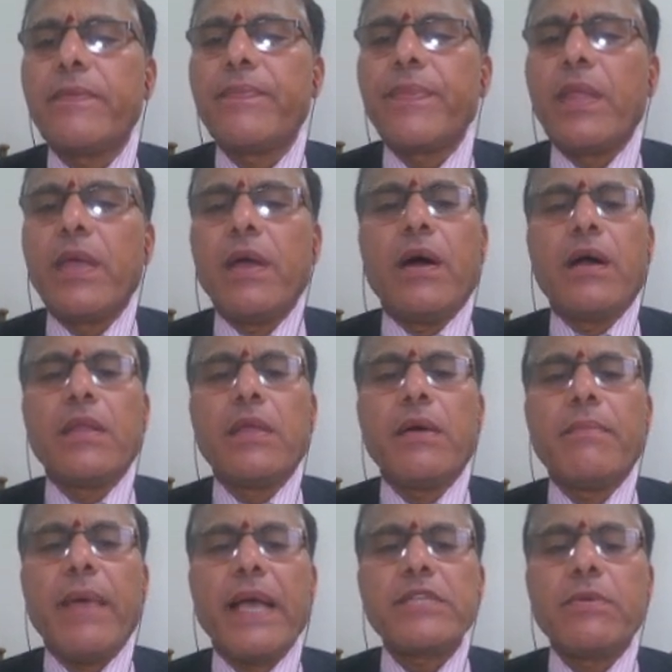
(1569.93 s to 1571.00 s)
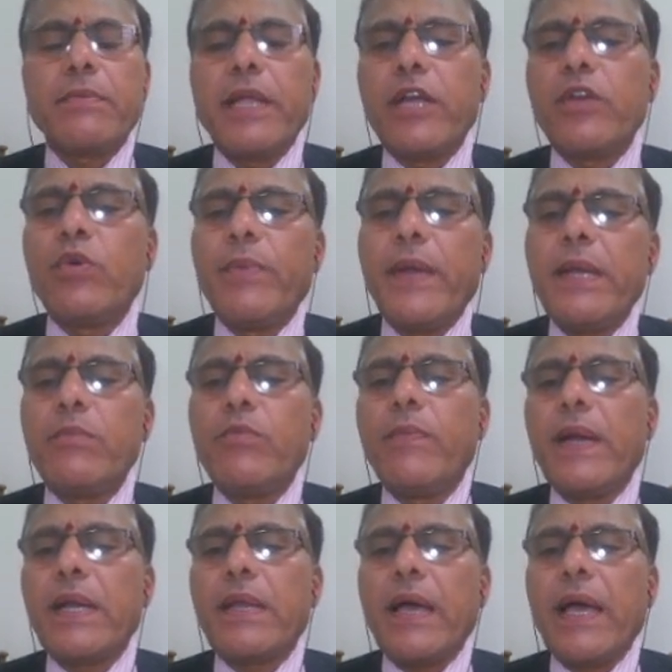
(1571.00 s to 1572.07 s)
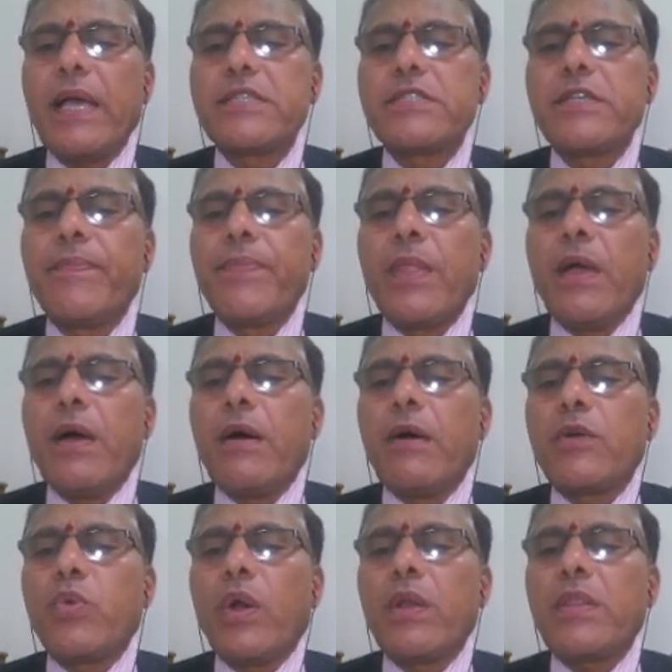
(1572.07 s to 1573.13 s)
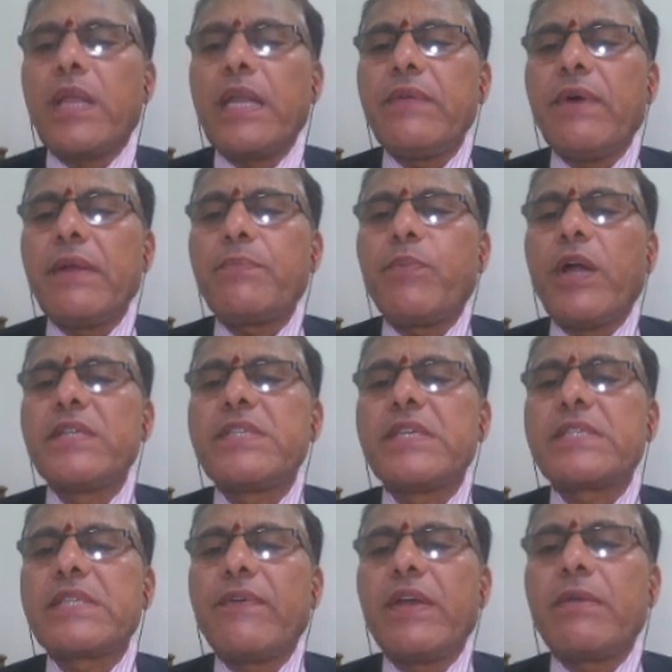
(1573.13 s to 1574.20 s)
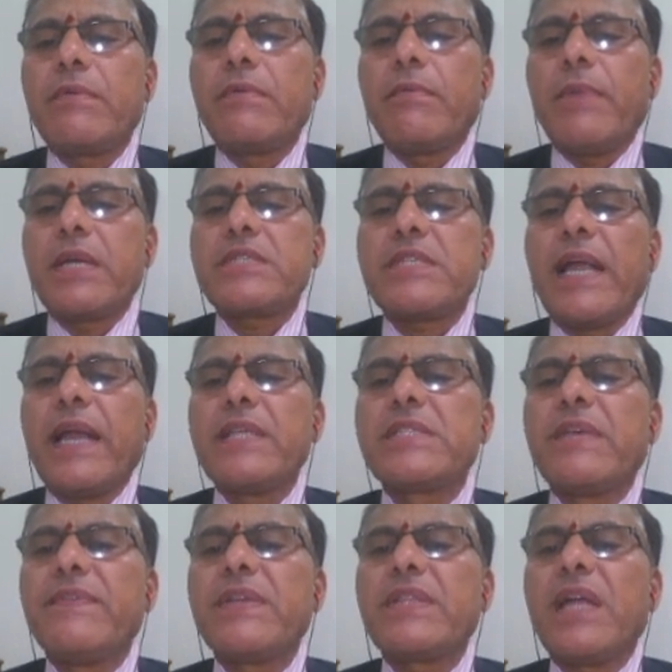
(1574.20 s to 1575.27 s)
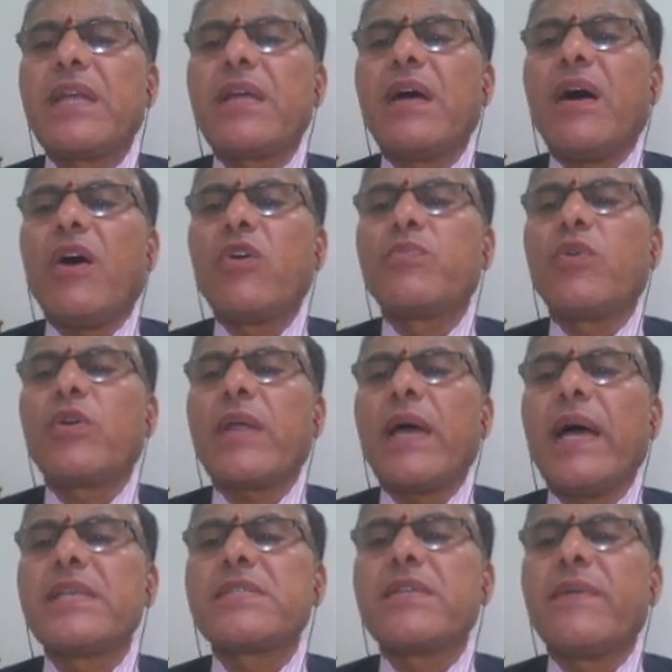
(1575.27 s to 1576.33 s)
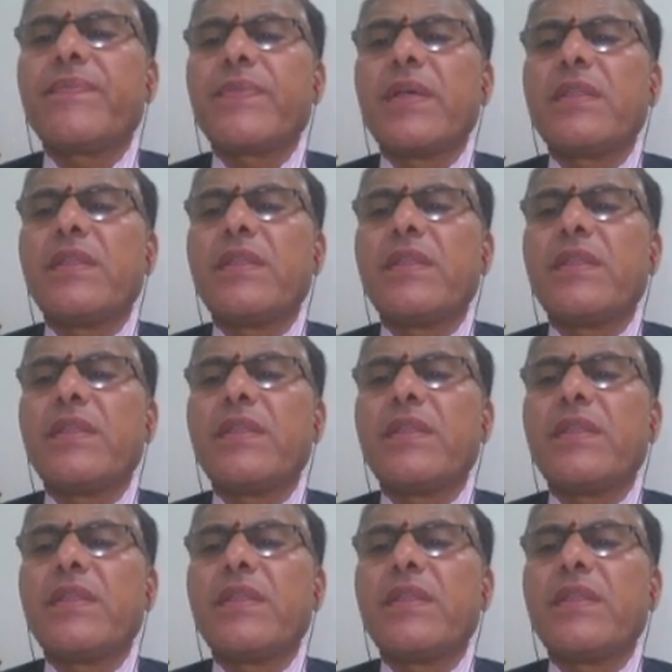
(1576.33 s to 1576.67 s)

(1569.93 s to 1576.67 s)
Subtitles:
the maximum negative bending moment as 31.67, but STAAD is giving that output as a